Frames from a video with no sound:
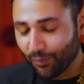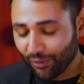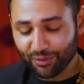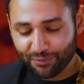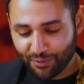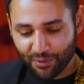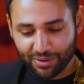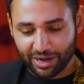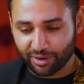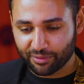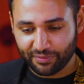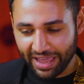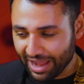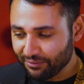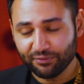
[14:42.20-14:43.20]
one phone out of
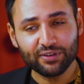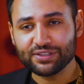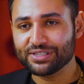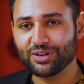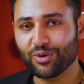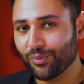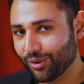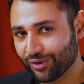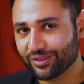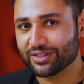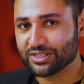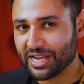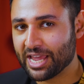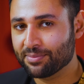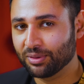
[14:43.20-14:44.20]
every single one on this
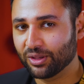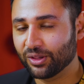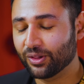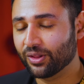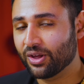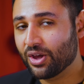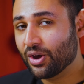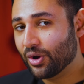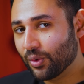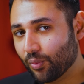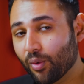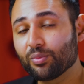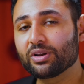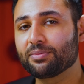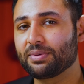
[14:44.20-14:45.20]
table, what
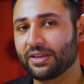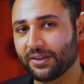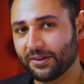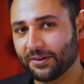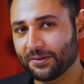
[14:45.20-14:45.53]
would it be?